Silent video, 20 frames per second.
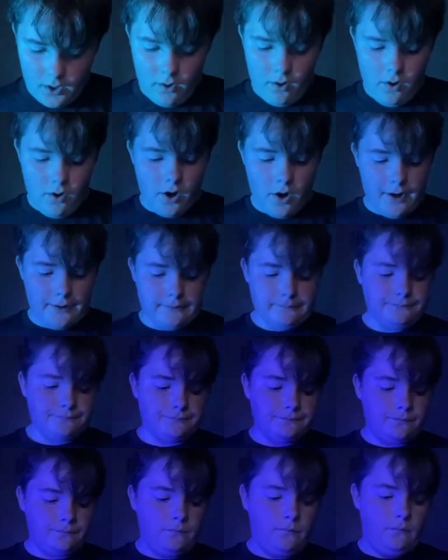Alright.
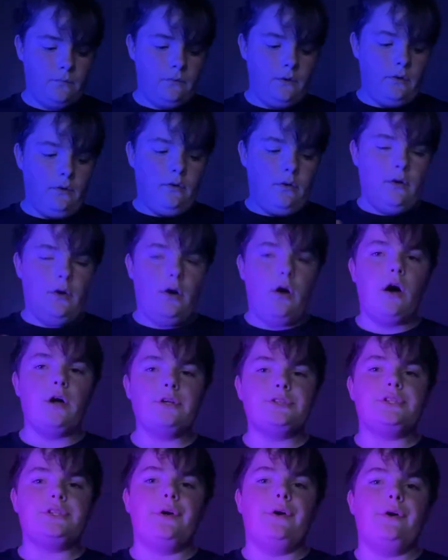
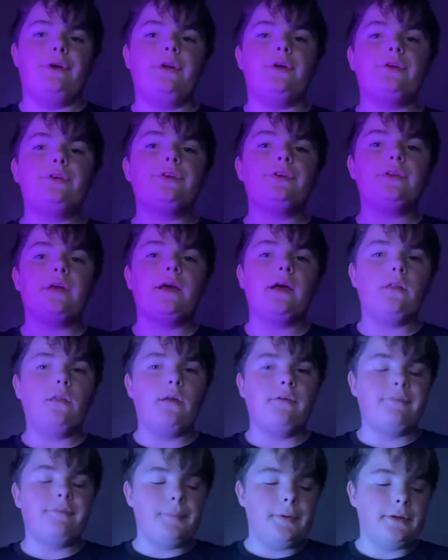Also, another thing I
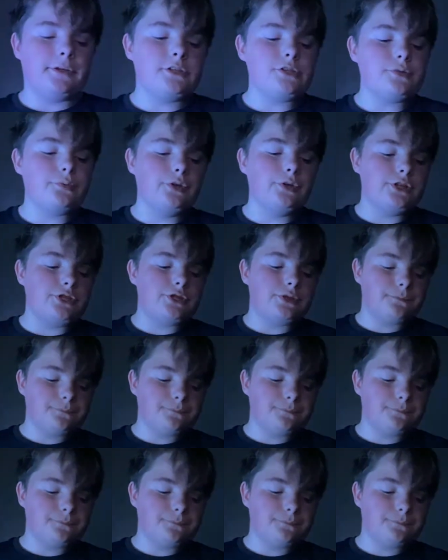love about the Switch.